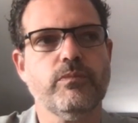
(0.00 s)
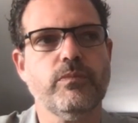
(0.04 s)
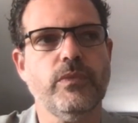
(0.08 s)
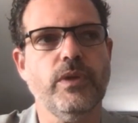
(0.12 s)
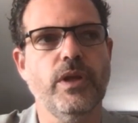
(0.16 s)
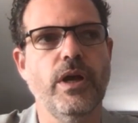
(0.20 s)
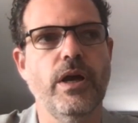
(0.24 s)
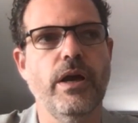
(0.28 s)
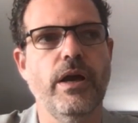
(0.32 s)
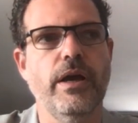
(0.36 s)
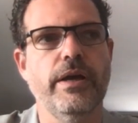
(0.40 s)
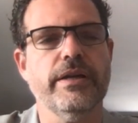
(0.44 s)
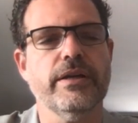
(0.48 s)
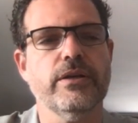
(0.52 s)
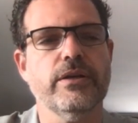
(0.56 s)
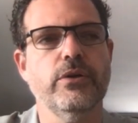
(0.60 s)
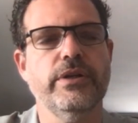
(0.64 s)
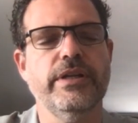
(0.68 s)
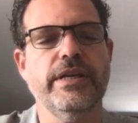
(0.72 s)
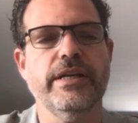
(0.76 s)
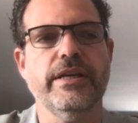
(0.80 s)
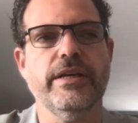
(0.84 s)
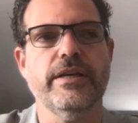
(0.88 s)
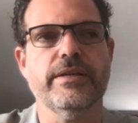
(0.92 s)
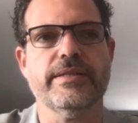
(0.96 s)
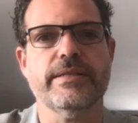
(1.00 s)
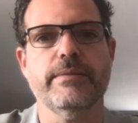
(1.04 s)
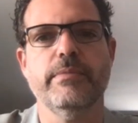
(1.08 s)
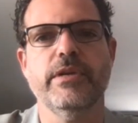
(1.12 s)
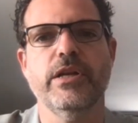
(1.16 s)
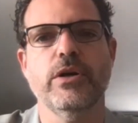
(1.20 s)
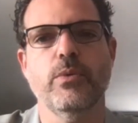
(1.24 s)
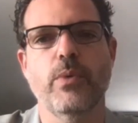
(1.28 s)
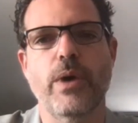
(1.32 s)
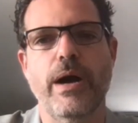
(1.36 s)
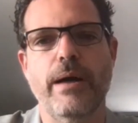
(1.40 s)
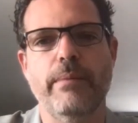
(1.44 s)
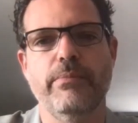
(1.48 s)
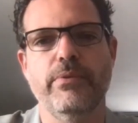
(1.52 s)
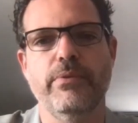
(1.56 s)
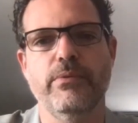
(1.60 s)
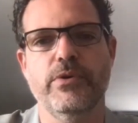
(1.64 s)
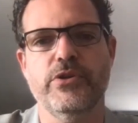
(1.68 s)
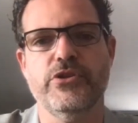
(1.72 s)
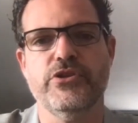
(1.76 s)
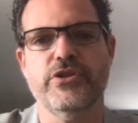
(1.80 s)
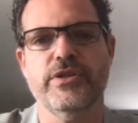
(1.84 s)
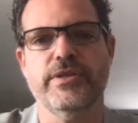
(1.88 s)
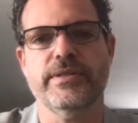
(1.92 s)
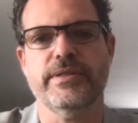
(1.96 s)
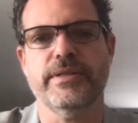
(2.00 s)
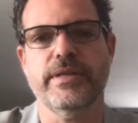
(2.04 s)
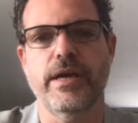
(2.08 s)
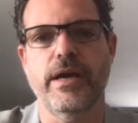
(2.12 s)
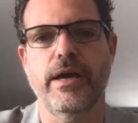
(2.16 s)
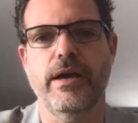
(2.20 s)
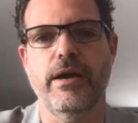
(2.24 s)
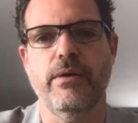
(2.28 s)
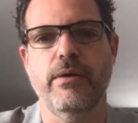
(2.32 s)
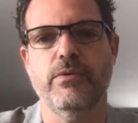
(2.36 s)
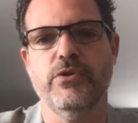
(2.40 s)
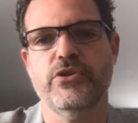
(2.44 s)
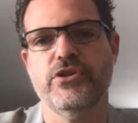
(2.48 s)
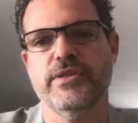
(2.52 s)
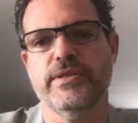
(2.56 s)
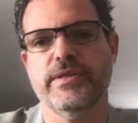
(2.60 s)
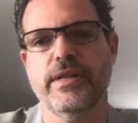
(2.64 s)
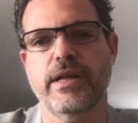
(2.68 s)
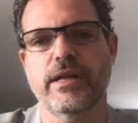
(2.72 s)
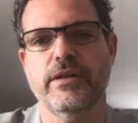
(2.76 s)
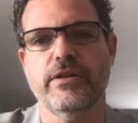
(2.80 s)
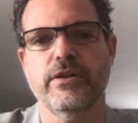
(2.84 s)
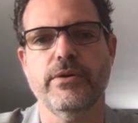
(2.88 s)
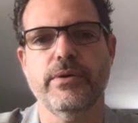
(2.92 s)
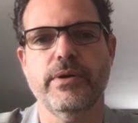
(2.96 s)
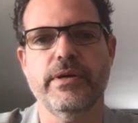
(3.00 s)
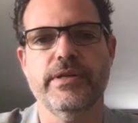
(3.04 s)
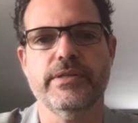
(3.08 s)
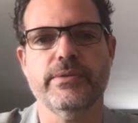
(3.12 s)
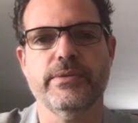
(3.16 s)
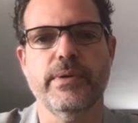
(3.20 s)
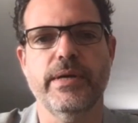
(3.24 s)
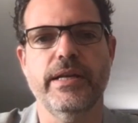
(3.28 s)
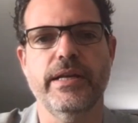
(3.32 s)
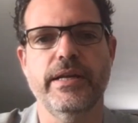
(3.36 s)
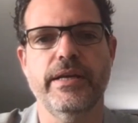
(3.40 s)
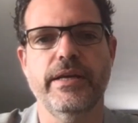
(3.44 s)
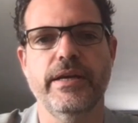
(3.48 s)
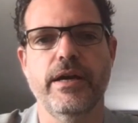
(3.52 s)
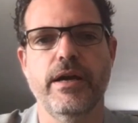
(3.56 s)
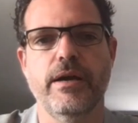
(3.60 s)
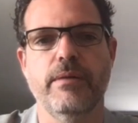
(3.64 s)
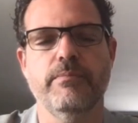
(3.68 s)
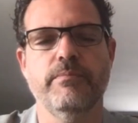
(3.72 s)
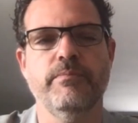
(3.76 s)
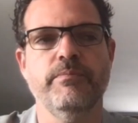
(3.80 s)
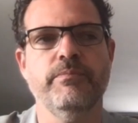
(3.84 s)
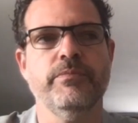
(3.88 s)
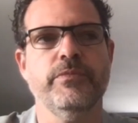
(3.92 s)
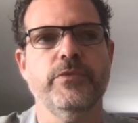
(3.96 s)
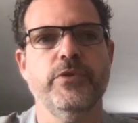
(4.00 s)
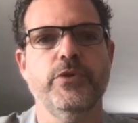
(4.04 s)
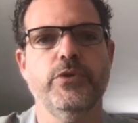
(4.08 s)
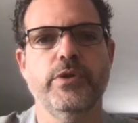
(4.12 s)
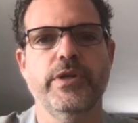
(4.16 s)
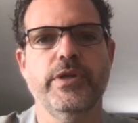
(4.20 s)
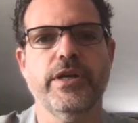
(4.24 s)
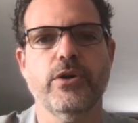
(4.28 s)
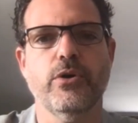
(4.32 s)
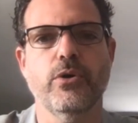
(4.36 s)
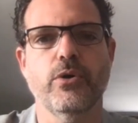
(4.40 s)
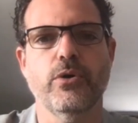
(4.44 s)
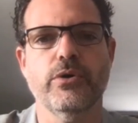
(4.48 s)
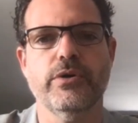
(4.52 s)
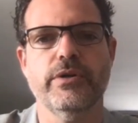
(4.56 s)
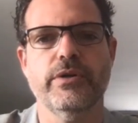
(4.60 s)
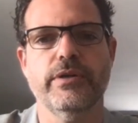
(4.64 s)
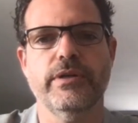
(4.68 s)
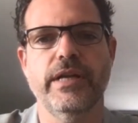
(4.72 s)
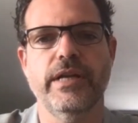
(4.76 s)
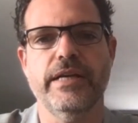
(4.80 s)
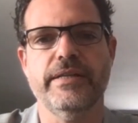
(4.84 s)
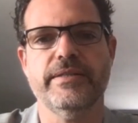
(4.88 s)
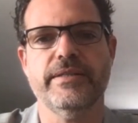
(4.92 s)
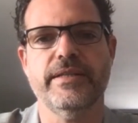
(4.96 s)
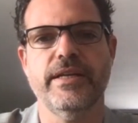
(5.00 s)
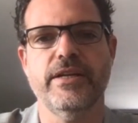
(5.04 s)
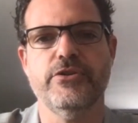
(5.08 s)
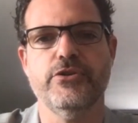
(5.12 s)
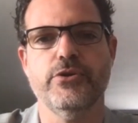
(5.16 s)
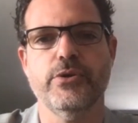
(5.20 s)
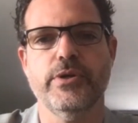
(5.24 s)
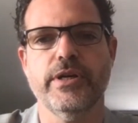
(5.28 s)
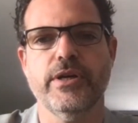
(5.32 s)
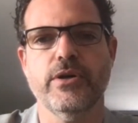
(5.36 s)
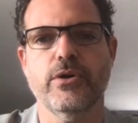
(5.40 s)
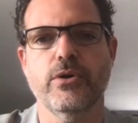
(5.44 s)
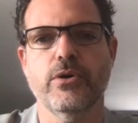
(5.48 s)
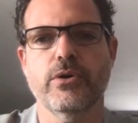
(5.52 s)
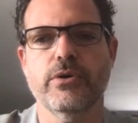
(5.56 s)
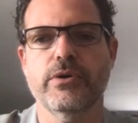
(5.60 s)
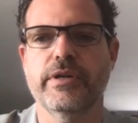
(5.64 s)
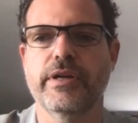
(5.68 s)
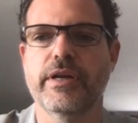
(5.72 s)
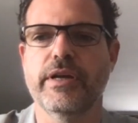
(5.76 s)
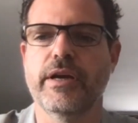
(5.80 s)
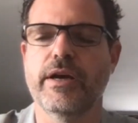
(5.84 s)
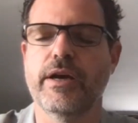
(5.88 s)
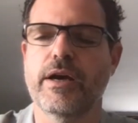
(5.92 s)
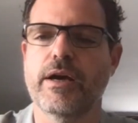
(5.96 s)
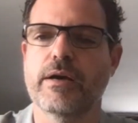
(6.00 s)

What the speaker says: including a SimilarWeb, which is another Israeli unicorn, late stage unicorn.